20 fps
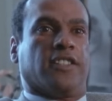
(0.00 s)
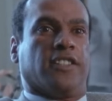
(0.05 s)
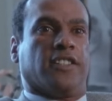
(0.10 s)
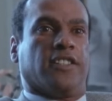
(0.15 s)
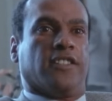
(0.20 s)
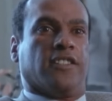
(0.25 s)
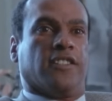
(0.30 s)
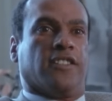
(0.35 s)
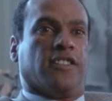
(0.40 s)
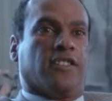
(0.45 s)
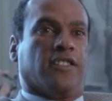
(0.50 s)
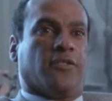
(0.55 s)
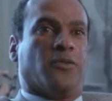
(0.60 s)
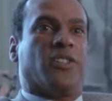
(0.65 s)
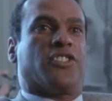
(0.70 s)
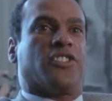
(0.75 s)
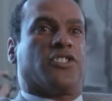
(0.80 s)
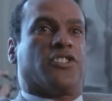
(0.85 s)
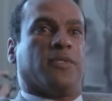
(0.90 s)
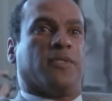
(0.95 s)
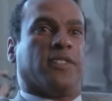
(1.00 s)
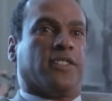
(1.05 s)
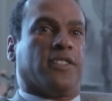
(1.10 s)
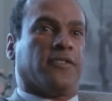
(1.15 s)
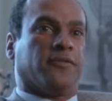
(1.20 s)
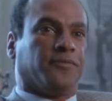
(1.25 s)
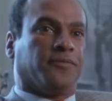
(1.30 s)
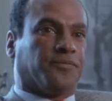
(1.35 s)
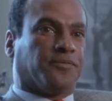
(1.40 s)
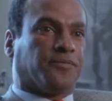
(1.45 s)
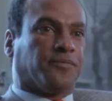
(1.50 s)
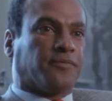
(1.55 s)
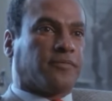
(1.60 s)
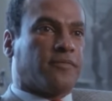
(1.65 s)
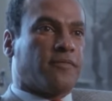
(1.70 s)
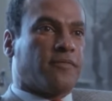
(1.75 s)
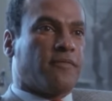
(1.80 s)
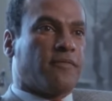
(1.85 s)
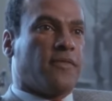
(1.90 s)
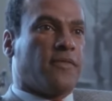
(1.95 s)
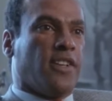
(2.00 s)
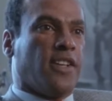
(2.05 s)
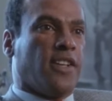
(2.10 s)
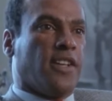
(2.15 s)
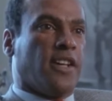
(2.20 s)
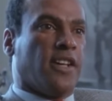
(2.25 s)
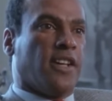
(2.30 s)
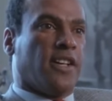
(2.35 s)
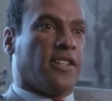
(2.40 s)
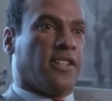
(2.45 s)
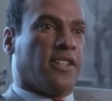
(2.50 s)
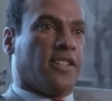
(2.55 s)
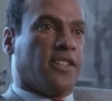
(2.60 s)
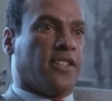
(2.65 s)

in Richmond. And